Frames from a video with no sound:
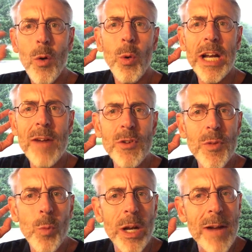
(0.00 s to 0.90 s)
whatever
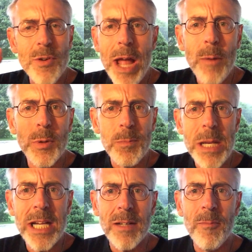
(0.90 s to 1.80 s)
that would
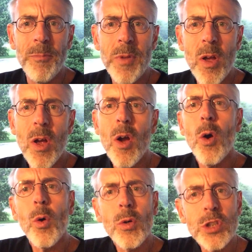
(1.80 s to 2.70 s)
mean.
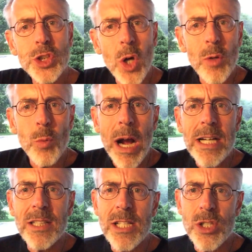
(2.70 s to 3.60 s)
Start
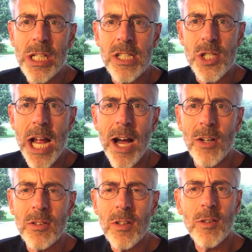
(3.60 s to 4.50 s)
writing these things
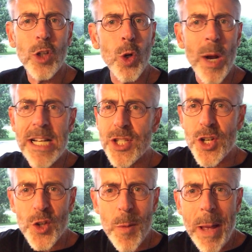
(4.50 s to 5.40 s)
down.
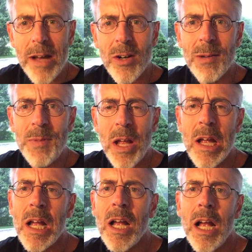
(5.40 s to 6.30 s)
Crazier the better.
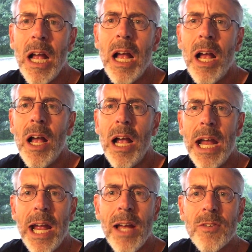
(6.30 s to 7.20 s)

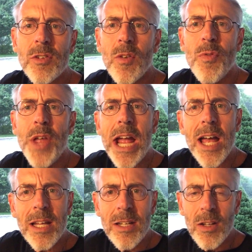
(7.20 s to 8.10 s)
And
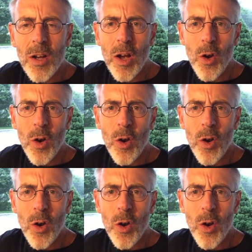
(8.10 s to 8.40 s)
then